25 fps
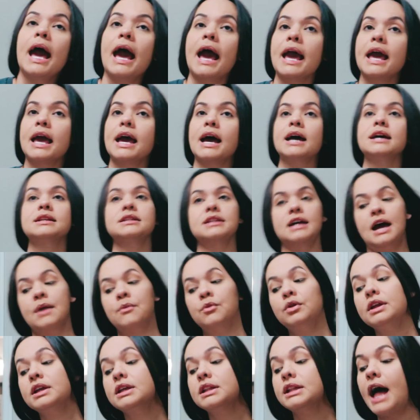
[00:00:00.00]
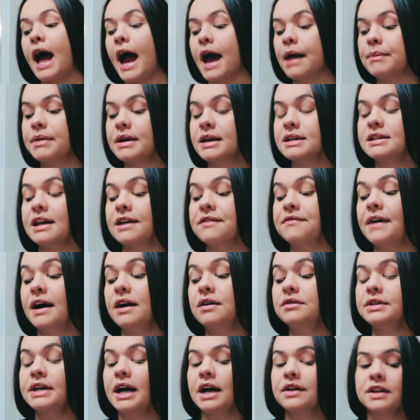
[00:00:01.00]
And I'm really glad because I
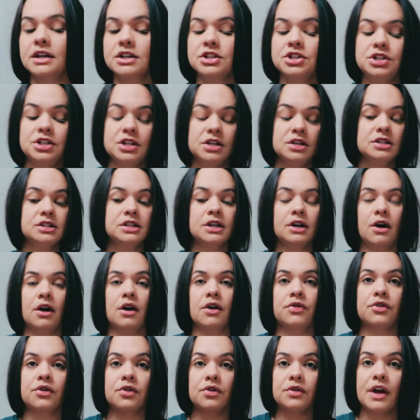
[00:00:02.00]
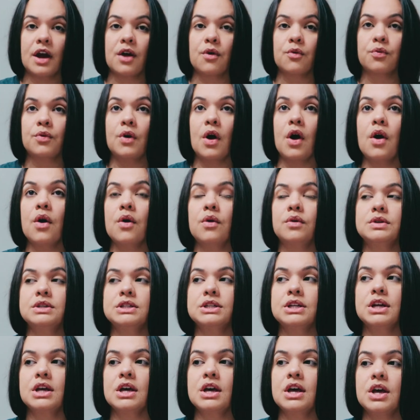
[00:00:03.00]
found out that she is the author that
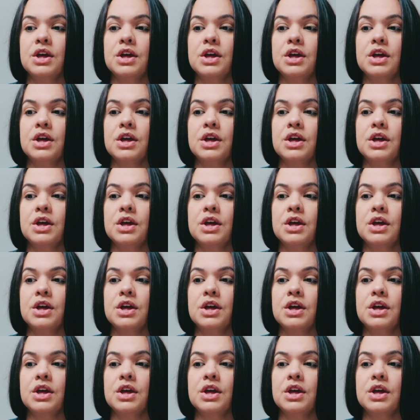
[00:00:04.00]
wrote